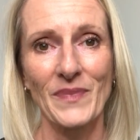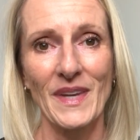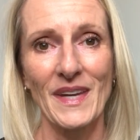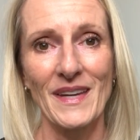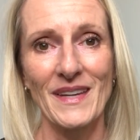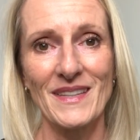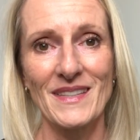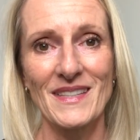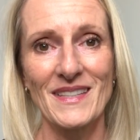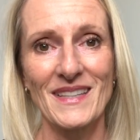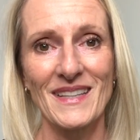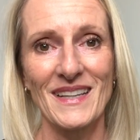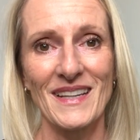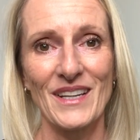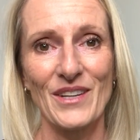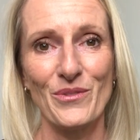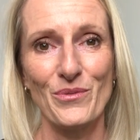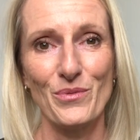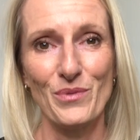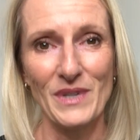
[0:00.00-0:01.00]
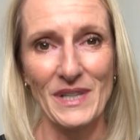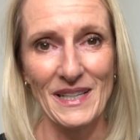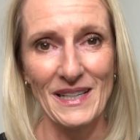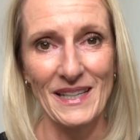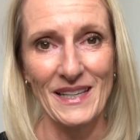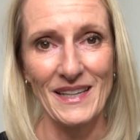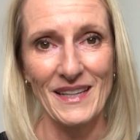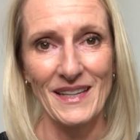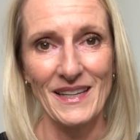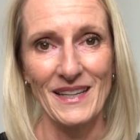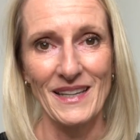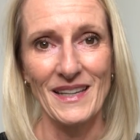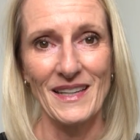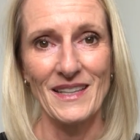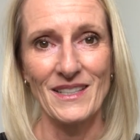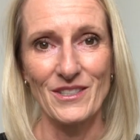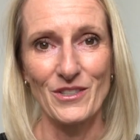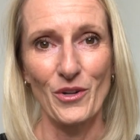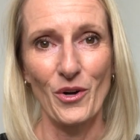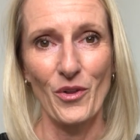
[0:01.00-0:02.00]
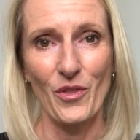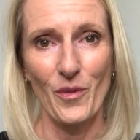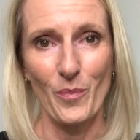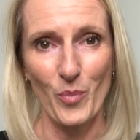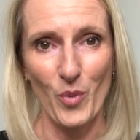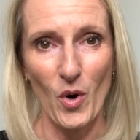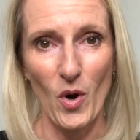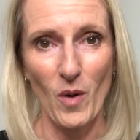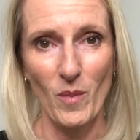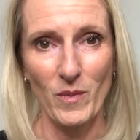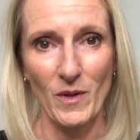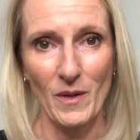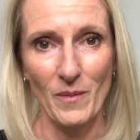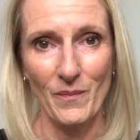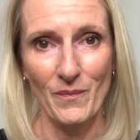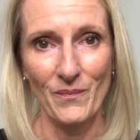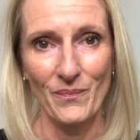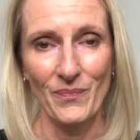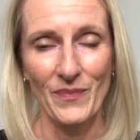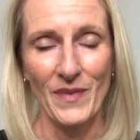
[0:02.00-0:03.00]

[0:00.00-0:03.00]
it really is not the problem